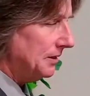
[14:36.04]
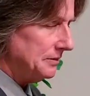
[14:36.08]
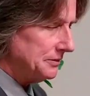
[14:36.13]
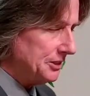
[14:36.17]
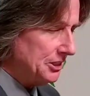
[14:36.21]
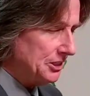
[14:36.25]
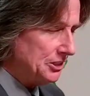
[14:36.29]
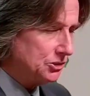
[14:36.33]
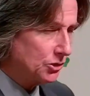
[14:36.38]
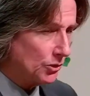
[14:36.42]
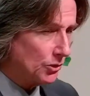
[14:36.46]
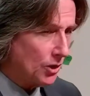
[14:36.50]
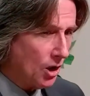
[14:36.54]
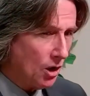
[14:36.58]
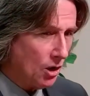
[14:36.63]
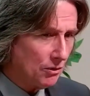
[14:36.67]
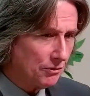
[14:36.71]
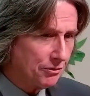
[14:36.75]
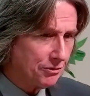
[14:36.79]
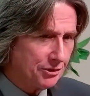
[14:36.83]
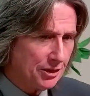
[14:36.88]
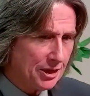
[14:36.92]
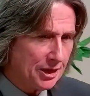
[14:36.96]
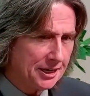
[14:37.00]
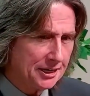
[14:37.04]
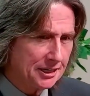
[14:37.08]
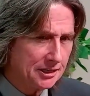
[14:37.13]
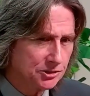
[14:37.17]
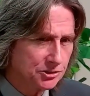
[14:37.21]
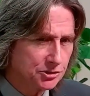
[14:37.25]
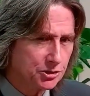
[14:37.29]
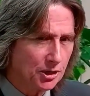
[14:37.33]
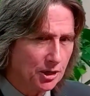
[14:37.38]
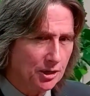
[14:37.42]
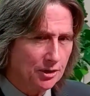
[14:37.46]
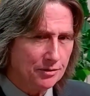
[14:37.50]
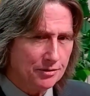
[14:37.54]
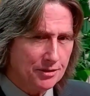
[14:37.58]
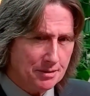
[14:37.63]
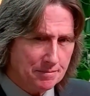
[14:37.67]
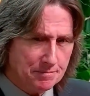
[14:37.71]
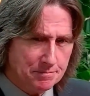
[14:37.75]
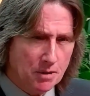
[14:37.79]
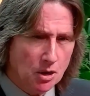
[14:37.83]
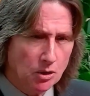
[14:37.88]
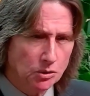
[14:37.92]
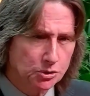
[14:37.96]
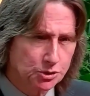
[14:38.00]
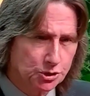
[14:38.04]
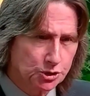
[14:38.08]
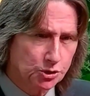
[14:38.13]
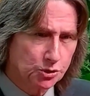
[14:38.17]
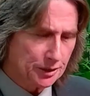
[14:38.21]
These are all things that most